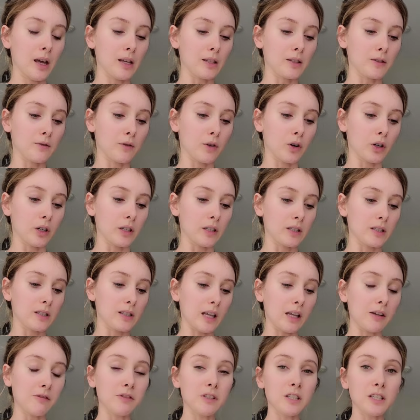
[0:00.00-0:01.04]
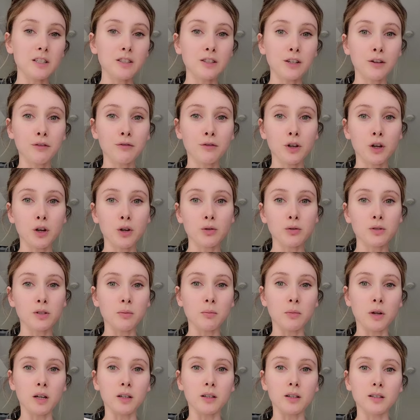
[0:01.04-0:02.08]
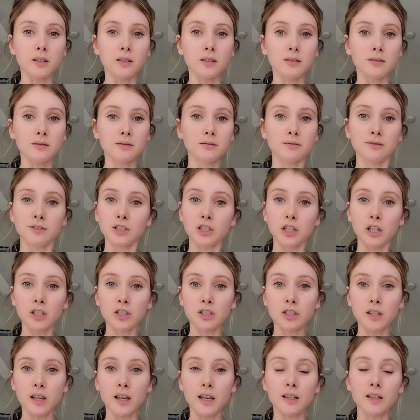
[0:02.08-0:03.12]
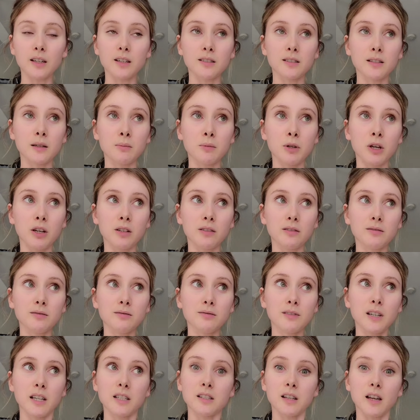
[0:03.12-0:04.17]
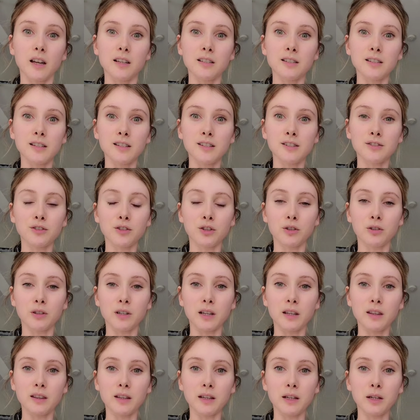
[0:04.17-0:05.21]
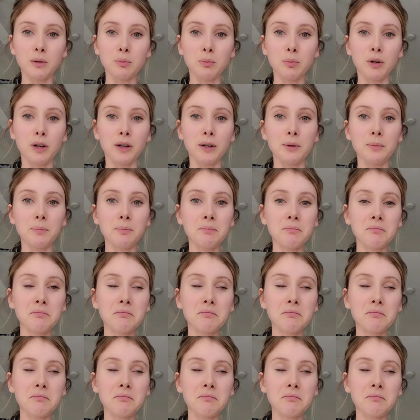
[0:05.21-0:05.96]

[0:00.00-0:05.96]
As far as safety stuff goes, I'm not gonna touch that because I'm not a scientist or anything, but